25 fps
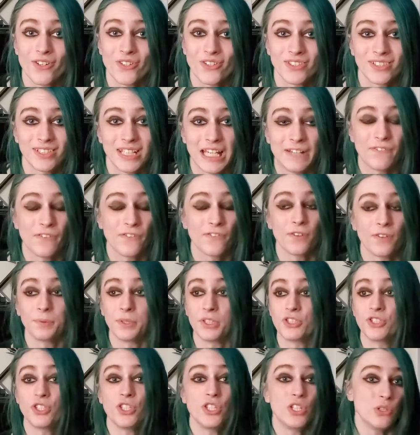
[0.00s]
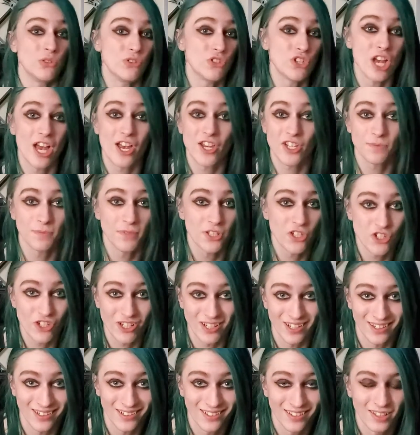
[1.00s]
to save her from this huge ass machine,
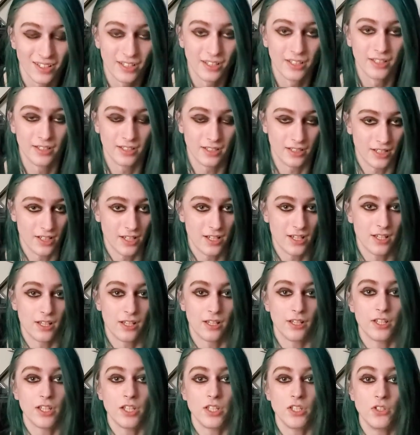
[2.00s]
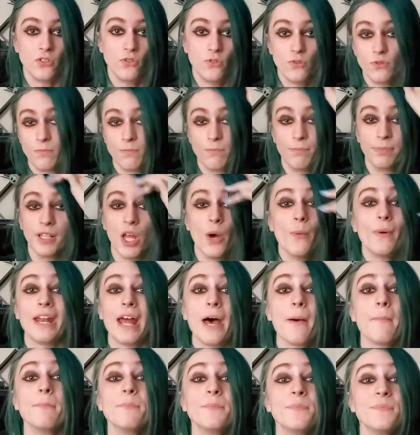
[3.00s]
you blow it
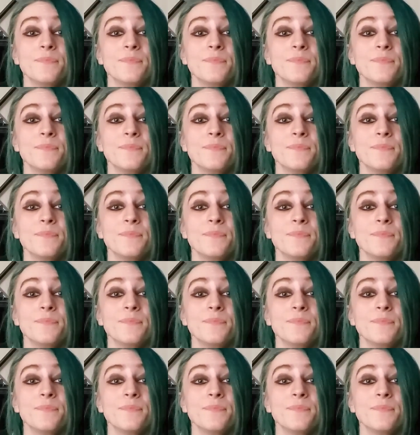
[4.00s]
up.